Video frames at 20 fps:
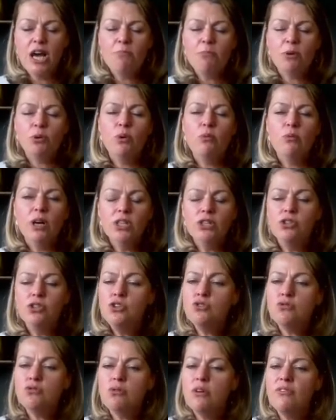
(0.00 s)
but we want to
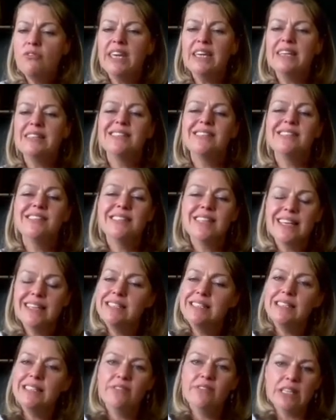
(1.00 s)
draw on the
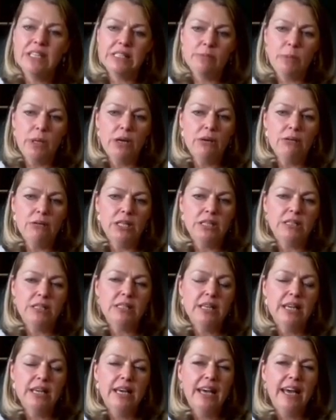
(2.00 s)
extensive
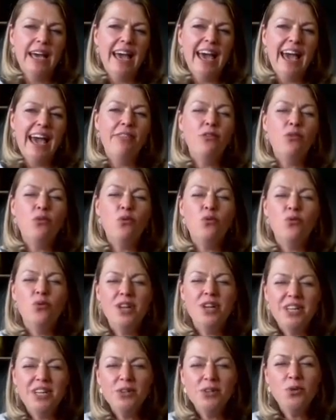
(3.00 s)
experience and the
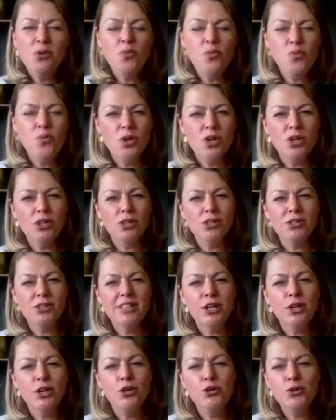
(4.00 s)
real world
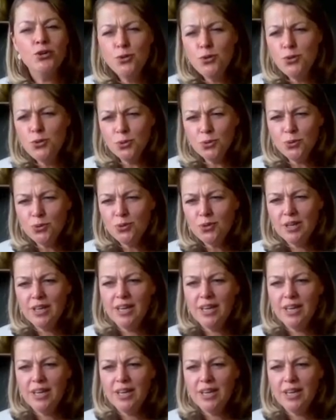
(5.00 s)
new